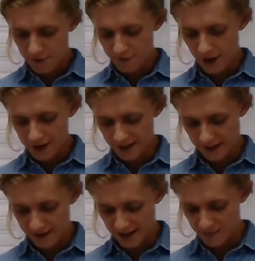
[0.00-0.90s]

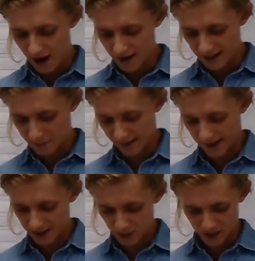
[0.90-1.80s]
Firstly, there's parenting
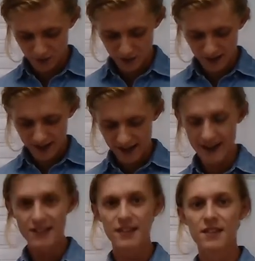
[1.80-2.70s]
plans, which are probably the
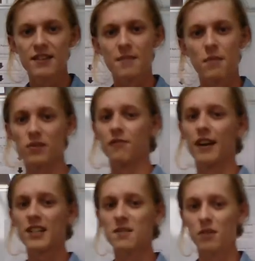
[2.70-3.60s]
easiest and most
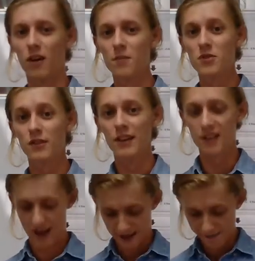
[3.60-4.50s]
flexible option that
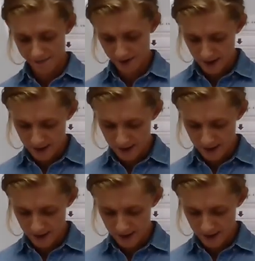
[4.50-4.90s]
you have.